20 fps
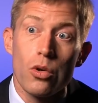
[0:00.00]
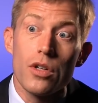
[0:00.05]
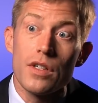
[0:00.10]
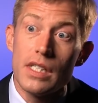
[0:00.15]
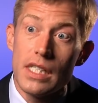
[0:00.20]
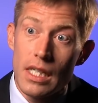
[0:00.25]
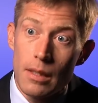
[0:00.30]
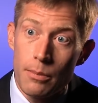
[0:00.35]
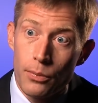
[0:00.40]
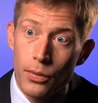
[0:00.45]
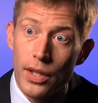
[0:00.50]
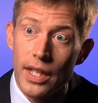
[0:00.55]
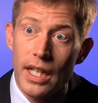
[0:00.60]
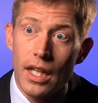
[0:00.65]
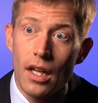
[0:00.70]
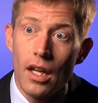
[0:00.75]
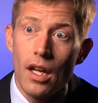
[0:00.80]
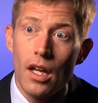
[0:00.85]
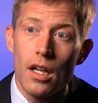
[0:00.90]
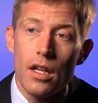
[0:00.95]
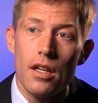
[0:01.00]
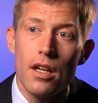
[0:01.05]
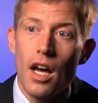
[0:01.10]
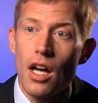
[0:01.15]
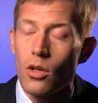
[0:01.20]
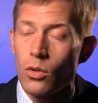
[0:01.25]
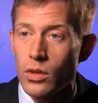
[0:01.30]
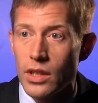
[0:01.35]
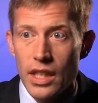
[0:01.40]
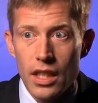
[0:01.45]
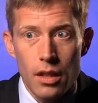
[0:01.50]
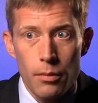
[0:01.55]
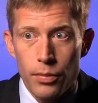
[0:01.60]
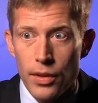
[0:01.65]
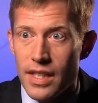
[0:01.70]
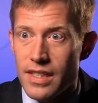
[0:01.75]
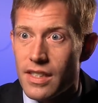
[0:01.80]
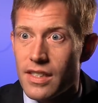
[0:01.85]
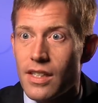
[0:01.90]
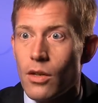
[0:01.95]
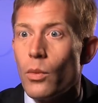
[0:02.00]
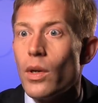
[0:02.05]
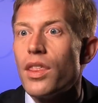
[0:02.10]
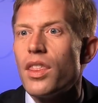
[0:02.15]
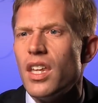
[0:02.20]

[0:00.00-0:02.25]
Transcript: more deeply, not only in the places that we